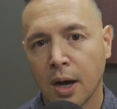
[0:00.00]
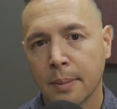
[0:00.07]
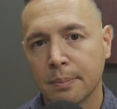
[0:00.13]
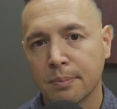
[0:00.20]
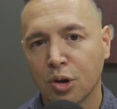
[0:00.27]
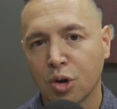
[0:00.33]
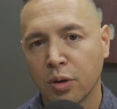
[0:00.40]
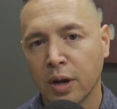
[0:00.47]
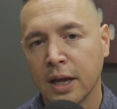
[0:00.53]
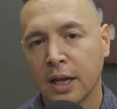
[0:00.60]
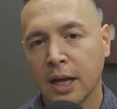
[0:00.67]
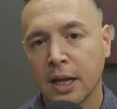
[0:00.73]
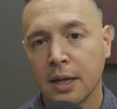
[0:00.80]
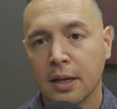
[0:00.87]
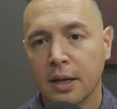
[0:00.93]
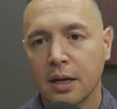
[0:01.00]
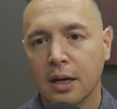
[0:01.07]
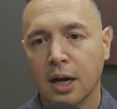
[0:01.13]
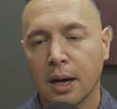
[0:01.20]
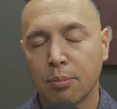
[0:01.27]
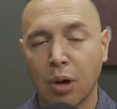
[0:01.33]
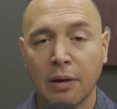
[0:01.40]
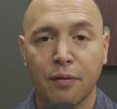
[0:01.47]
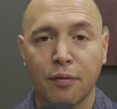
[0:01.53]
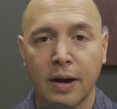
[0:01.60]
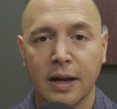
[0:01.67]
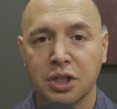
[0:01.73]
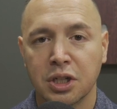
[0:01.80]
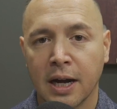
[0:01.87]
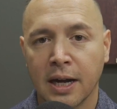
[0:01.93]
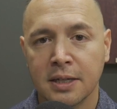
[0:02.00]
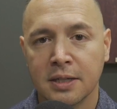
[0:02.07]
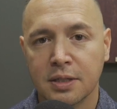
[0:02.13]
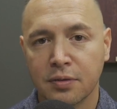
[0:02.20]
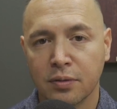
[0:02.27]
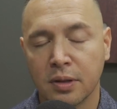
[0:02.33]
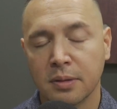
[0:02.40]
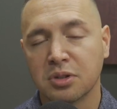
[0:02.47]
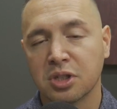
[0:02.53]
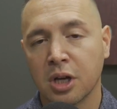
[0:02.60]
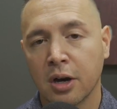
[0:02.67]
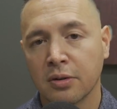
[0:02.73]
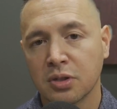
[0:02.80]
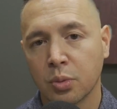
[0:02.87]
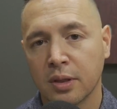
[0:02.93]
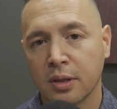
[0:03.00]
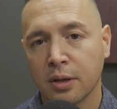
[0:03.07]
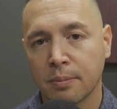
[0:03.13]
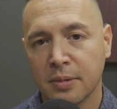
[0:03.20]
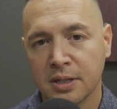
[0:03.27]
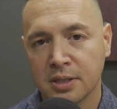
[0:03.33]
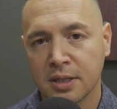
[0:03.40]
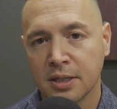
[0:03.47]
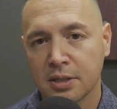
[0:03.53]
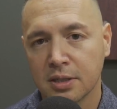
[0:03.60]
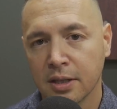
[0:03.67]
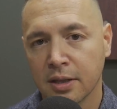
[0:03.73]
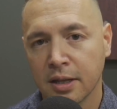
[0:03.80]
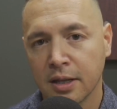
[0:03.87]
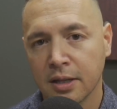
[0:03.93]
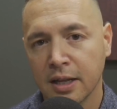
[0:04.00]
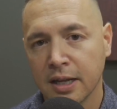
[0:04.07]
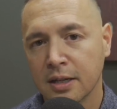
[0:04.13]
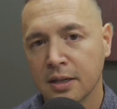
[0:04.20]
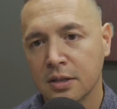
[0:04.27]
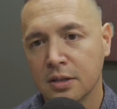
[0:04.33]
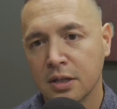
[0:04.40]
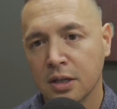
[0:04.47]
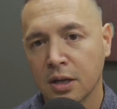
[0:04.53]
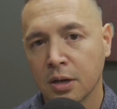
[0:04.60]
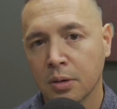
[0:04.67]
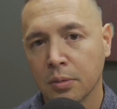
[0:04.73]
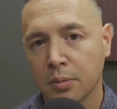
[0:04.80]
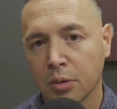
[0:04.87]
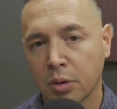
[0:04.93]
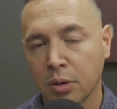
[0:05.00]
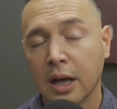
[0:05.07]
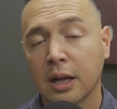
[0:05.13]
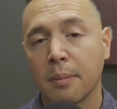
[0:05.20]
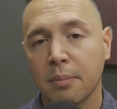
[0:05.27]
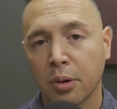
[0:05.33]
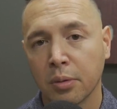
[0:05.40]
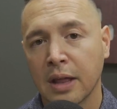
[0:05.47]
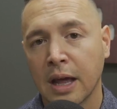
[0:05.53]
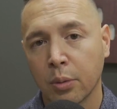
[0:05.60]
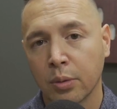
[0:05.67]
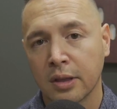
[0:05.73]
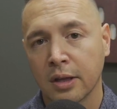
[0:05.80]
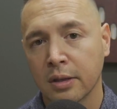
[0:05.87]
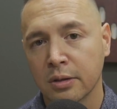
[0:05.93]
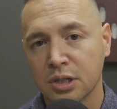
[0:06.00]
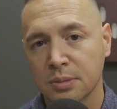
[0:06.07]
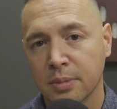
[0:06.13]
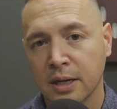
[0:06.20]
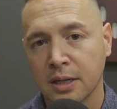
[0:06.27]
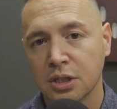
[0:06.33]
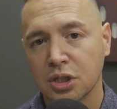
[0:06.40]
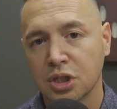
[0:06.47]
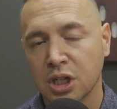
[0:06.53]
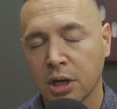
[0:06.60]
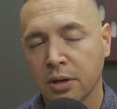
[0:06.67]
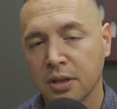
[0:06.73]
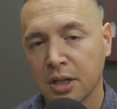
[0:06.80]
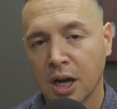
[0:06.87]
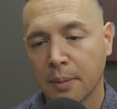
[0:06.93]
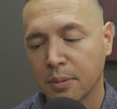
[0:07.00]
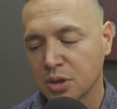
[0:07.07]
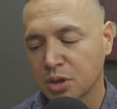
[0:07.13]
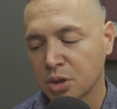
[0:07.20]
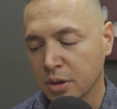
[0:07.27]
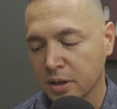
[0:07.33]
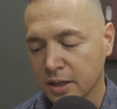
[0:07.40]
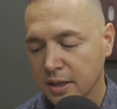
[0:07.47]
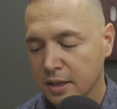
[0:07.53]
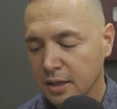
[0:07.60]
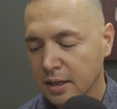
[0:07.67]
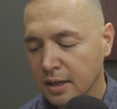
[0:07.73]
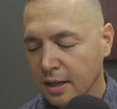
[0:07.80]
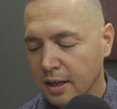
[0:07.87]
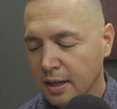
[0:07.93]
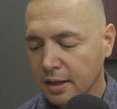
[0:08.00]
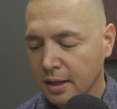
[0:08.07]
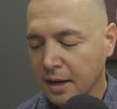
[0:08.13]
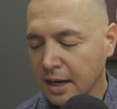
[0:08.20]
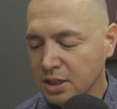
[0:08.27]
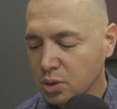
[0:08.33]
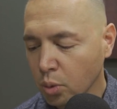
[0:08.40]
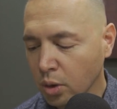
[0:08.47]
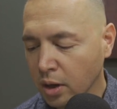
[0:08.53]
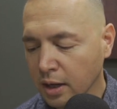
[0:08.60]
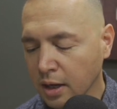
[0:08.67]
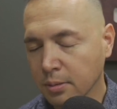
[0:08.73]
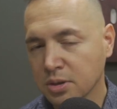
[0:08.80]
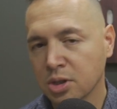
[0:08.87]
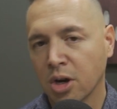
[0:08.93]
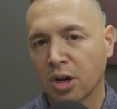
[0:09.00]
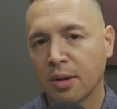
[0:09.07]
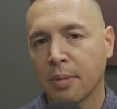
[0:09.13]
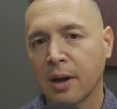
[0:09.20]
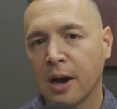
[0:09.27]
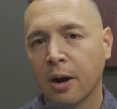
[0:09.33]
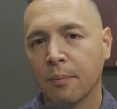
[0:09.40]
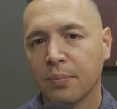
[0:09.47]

create a private franchise for themselves with their business, and then they could, learn how to build that with others by sharing the opportunity. The next one I'm going to talk about